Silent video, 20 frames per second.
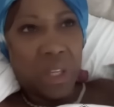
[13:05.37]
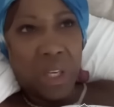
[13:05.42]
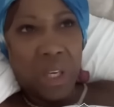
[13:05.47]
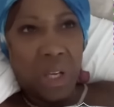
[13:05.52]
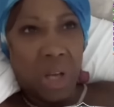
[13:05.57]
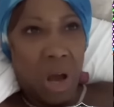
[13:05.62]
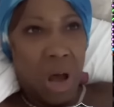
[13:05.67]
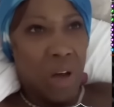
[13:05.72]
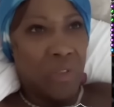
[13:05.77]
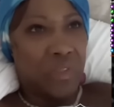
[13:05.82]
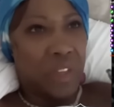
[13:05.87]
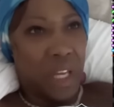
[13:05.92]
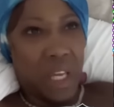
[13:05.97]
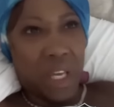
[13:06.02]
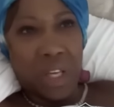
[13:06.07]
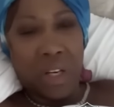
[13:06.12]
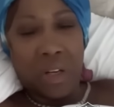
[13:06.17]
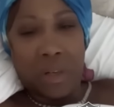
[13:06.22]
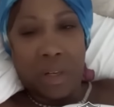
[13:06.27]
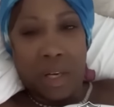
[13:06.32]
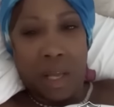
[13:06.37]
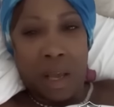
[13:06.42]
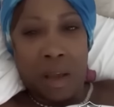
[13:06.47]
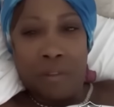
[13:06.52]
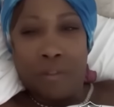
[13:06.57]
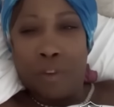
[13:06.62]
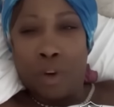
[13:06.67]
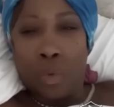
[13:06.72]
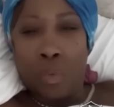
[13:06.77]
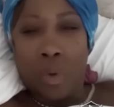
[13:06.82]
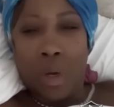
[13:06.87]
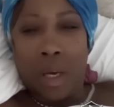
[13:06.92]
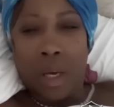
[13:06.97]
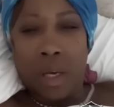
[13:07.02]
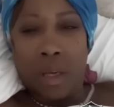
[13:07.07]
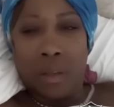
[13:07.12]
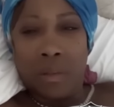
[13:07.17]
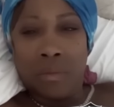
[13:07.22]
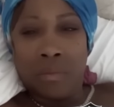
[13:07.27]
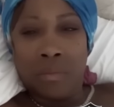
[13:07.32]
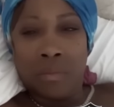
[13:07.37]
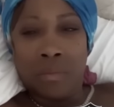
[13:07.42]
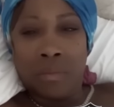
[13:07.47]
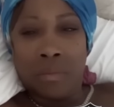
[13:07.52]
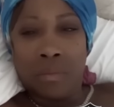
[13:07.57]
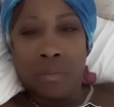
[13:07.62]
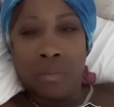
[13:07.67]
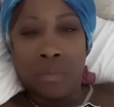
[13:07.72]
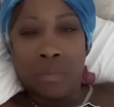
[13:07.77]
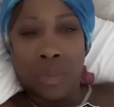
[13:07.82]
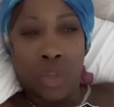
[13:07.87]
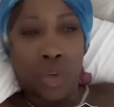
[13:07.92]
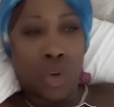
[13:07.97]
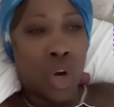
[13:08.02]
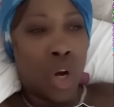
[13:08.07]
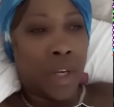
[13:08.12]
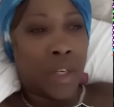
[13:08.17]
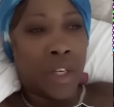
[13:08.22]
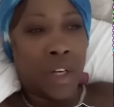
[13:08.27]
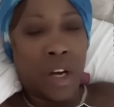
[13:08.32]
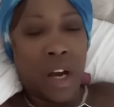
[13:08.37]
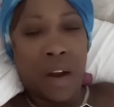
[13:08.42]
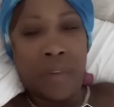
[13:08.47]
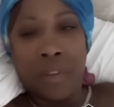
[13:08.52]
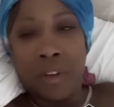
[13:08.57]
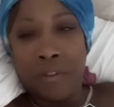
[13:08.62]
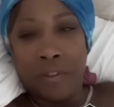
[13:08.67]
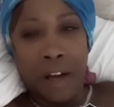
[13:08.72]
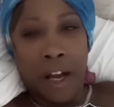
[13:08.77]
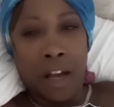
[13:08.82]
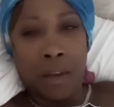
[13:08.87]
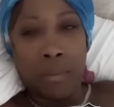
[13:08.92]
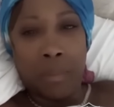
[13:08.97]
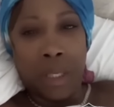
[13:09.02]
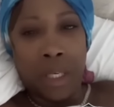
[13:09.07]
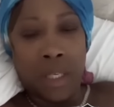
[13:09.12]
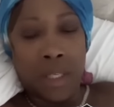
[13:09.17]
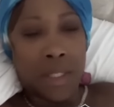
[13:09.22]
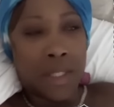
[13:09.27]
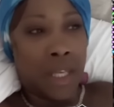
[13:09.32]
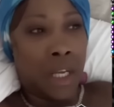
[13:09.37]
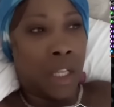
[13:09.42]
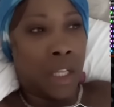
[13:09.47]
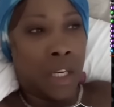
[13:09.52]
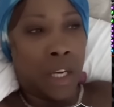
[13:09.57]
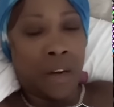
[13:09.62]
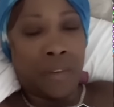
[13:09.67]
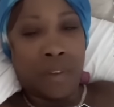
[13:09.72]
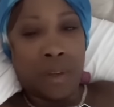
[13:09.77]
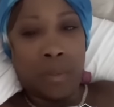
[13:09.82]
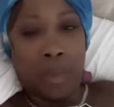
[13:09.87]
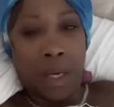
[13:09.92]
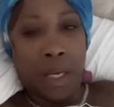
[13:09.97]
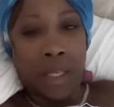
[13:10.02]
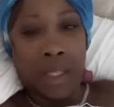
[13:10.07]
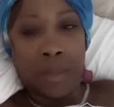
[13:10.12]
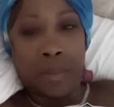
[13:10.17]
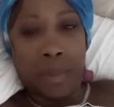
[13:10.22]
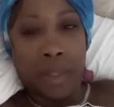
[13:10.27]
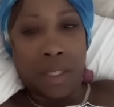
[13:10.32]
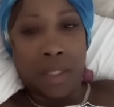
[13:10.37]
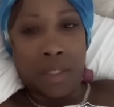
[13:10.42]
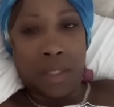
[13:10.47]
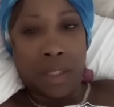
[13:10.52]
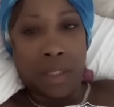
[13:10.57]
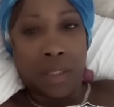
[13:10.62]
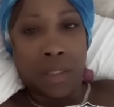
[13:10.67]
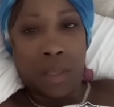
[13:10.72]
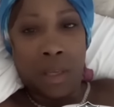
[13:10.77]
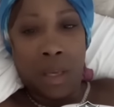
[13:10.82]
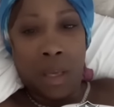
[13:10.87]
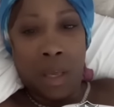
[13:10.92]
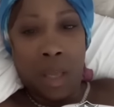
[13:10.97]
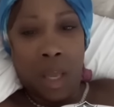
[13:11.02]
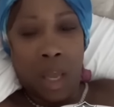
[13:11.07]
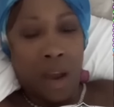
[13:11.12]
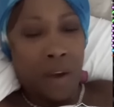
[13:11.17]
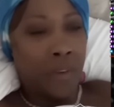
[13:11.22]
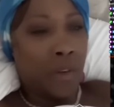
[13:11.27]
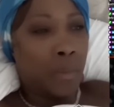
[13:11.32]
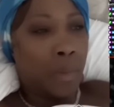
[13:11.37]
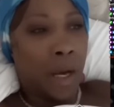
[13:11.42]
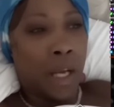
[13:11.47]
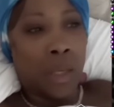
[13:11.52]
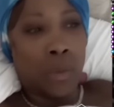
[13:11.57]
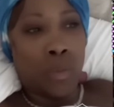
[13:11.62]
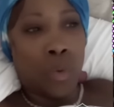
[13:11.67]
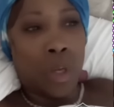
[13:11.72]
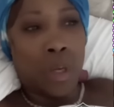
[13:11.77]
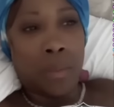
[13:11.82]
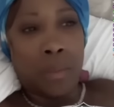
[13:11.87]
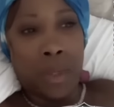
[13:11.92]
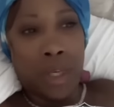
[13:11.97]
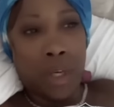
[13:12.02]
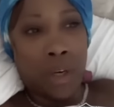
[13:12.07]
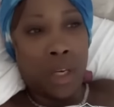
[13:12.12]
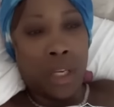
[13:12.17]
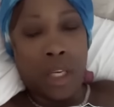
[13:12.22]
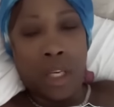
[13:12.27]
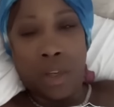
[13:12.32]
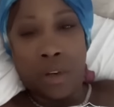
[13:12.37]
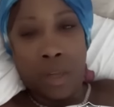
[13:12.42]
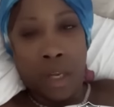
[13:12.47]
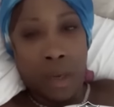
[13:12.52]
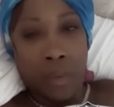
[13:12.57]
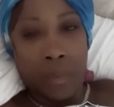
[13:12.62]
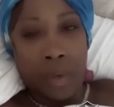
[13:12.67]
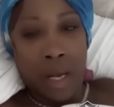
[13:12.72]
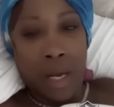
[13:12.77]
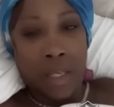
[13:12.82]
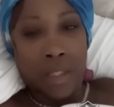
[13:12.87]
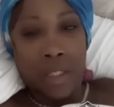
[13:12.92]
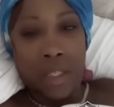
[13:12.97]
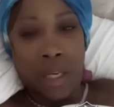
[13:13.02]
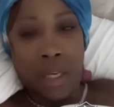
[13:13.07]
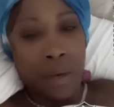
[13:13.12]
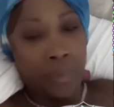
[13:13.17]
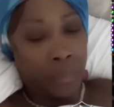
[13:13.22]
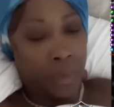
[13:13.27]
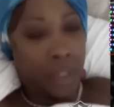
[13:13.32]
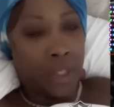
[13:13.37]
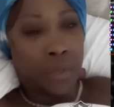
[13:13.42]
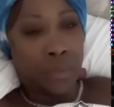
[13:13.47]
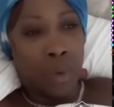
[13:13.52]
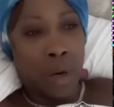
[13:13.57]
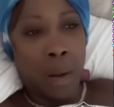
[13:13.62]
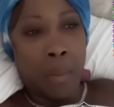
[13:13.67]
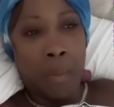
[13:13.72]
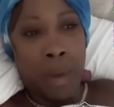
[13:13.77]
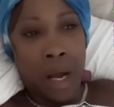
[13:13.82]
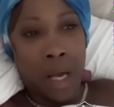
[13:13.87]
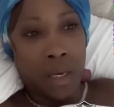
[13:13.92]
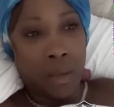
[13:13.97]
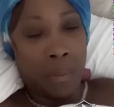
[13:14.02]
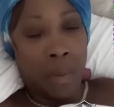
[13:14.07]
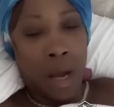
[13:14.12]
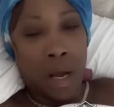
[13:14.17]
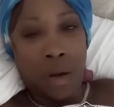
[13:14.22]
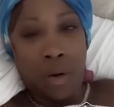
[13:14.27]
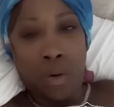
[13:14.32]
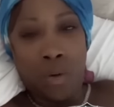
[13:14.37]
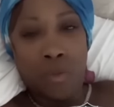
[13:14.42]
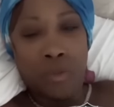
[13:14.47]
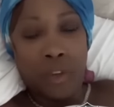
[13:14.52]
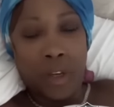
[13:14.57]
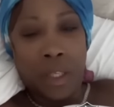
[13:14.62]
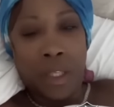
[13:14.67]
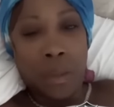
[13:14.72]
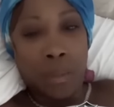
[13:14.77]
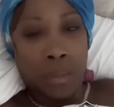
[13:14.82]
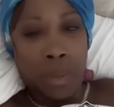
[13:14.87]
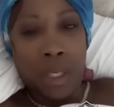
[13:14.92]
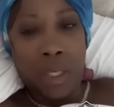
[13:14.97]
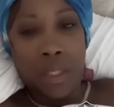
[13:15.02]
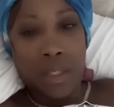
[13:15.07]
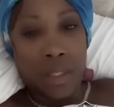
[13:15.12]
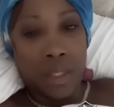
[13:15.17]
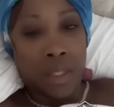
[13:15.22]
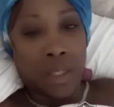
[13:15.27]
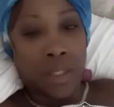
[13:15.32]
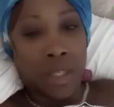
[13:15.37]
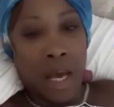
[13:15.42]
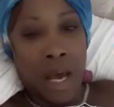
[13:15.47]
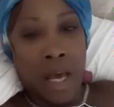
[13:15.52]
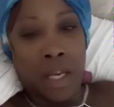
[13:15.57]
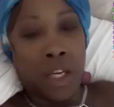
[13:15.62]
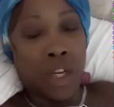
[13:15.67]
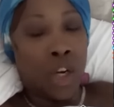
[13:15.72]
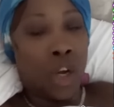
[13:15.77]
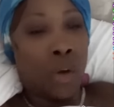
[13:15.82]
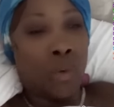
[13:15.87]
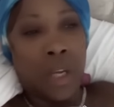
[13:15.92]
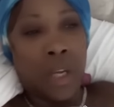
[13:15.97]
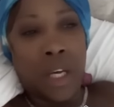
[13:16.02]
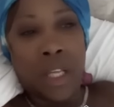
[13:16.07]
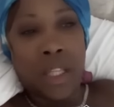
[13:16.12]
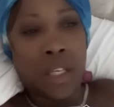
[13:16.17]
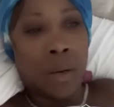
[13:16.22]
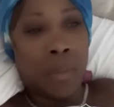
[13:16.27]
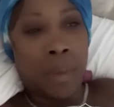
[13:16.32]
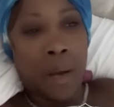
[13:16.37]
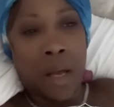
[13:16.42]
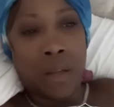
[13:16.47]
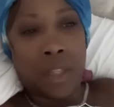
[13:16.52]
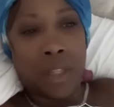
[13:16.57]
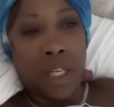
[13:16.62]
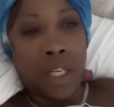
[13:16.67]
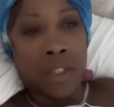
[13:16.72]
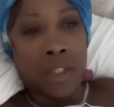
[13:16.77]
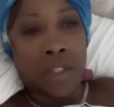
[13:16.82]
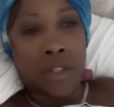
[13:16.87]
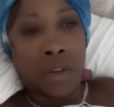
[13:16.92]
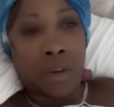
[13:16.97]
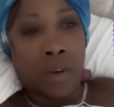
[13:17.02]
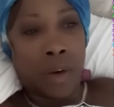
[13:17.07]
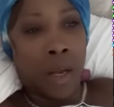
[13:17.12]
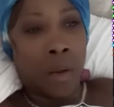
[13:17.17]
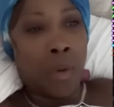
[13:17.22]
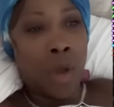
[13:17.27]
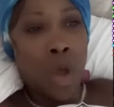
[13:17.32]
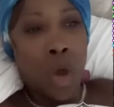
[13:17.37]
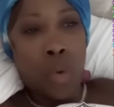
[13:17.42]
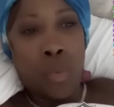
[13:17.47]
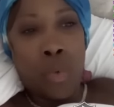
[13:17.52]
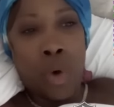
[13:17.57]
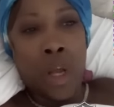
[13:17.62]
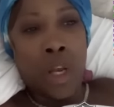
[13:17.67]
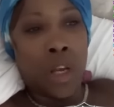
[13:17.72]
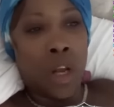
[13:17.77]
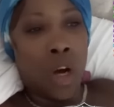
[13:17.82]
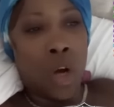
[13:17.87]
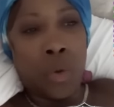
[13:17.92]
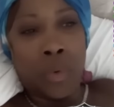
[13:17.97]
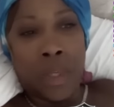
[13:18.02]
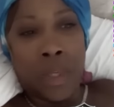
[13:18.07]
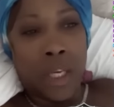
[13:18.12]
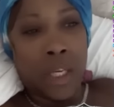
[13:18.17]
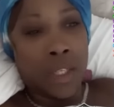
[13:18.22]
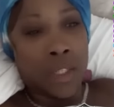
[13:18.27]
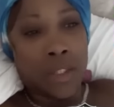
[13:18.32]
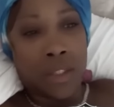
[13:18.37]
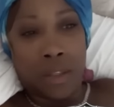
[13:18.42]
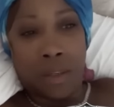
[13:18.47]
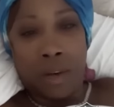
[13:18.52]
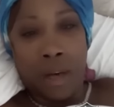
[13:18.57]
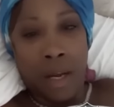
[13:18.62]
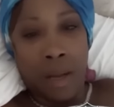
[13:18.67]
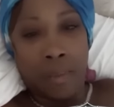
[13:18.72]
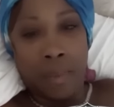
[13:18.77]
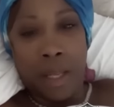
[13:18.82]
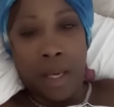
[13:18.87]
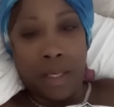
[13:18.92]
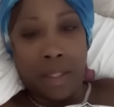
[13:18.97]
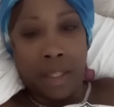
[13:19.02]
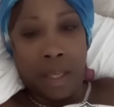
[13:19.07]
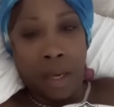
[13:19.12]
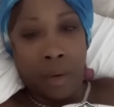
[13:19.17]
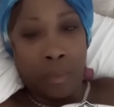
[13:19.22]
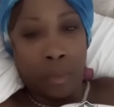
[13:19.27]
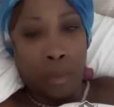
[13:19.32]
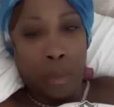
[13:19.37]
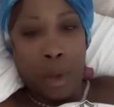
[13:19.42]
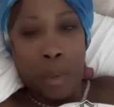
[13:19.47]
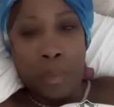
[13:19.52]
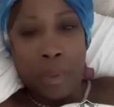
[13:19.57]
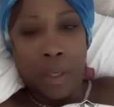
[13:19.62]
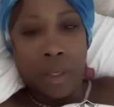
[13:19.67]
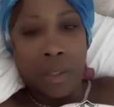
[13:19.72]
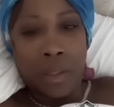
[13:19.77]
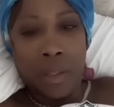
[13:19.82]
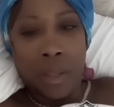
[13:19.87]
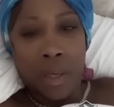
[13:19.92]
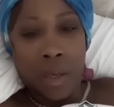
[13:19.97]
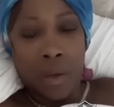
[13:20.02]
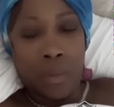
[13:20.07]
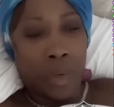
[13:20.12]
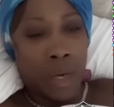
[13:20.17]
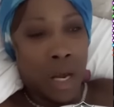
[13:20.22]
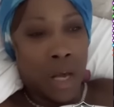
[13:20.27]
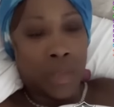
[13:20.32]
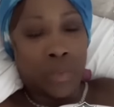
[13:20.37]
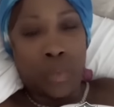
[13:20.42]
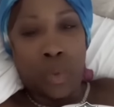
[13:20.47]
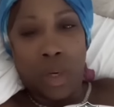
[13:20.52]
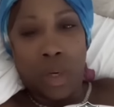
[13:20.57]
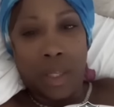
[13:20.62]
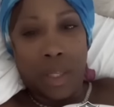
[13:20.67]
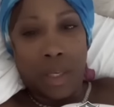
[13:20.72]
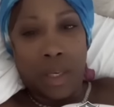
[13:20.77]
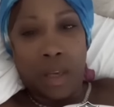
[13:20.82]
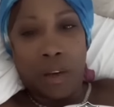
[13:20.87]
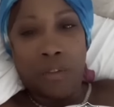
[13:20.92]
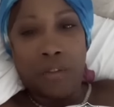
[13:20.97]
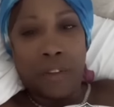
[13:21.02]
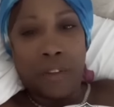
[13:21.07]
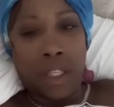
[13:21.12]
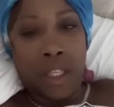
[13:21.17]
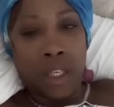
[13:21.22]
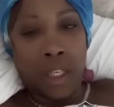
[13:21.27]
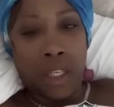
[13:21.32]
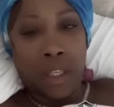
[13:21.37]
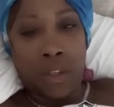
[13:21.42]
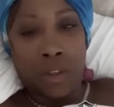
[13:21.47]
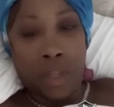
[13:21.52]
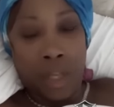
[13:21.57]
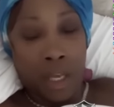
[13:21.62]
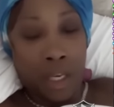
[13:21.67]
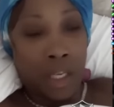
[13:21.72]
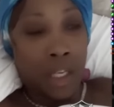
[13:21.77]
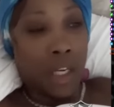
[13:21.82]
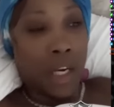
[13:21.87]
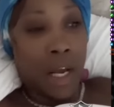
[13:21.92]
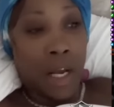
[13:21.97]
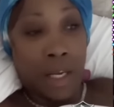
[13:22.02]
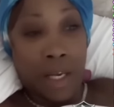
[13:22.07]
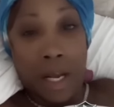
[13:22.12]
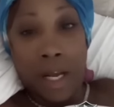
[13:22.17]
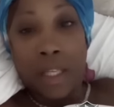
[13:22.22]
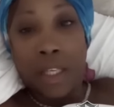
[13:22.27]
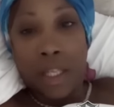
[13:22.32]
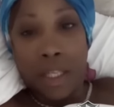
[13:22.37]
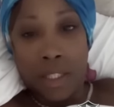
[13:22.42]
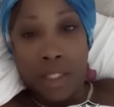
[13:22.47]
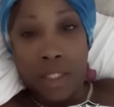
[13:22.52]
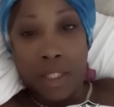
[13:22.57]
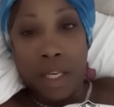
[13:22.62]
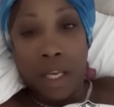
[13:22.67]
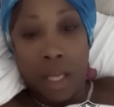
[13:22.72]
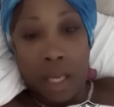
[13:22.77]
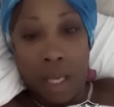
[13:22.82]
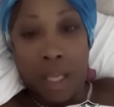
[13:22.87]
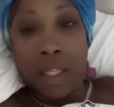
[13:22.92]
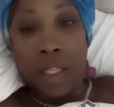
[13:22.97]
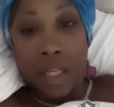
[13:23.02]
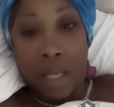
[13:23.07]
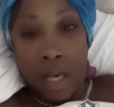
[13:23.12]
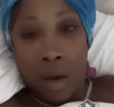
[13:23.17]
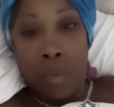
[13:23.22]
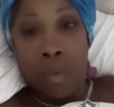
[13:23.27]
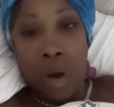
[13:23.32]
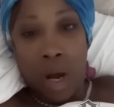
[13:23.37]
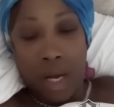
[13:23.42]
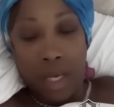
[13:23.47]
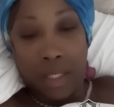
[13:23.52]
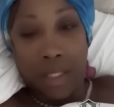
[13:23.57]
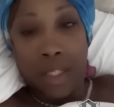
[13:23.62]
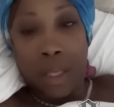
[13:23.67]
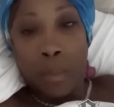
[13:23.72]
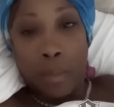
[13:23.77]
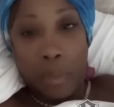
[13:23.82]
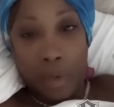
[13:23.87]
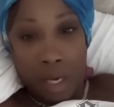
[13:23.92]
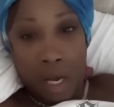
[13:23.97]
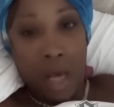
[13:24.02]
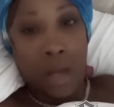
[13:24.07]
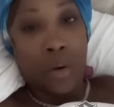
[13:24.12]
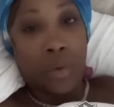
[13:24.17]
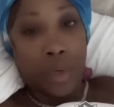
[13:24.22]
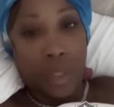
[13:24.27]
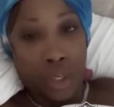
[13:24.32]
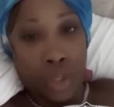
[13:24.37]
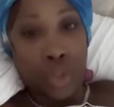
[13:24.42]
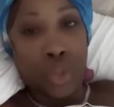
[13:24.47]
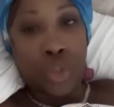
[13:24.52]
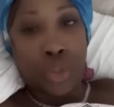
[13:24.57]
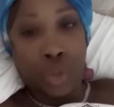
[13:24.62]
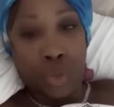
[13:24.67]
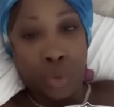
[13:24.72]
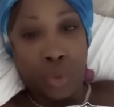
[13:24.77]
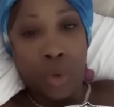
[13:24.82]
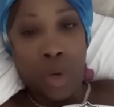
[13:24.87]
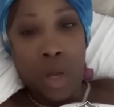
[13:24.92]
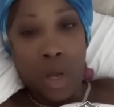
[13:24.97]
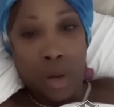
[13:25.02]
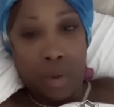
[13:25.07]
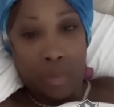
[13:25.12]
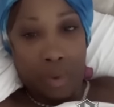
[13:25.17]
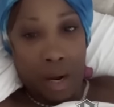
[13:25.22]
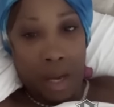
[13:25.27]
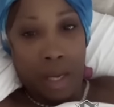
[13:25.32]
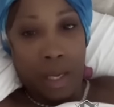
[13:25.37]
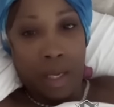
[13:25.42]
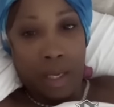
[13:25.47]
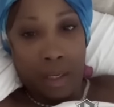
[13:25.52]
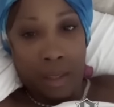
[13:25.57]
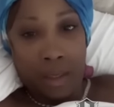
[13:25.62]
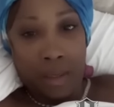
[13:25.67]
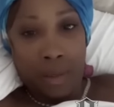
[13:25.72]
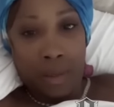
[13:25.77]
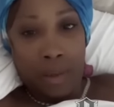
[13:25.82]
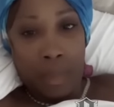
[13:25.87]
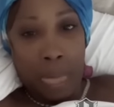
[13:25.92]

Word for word: Get off the internet for what? You're on here every five minutes telling everybody's business. Everybody wanted me on the internet when I was in that restaurant minding my own f business. I didn't know nothing about the Instagram. Wasn't on the Instagram like that. Remember when I was working in that f internet? Then I got kicked in the head. Then I wised up and got on here too, right?